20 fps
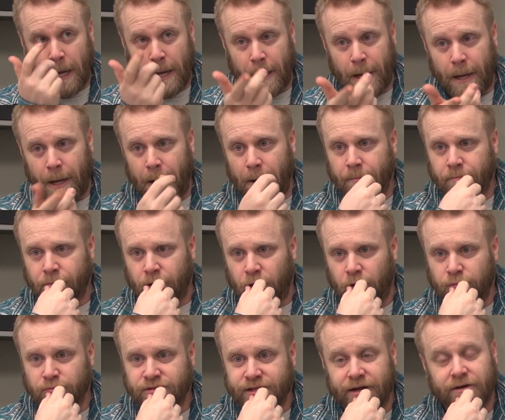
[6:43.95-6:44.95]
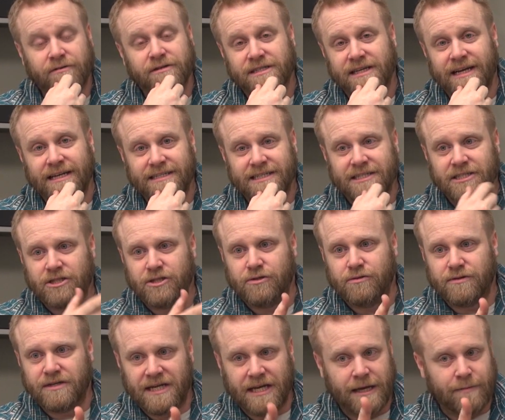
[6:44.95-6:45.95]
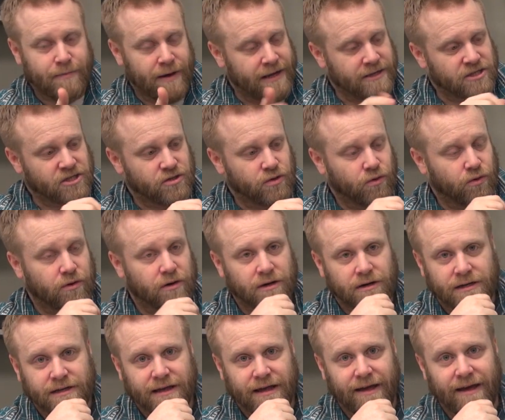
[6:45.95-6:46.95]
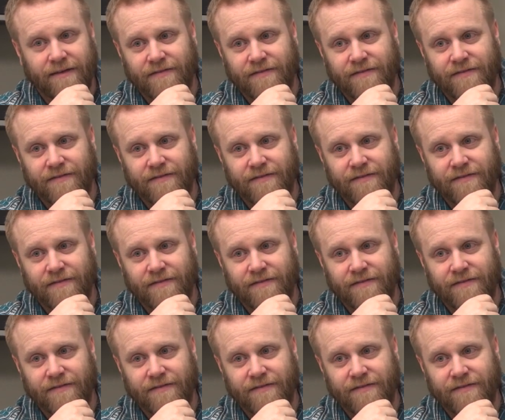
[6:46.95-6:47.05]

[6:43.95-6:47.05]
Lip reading: the Homesteader is easy to keep and store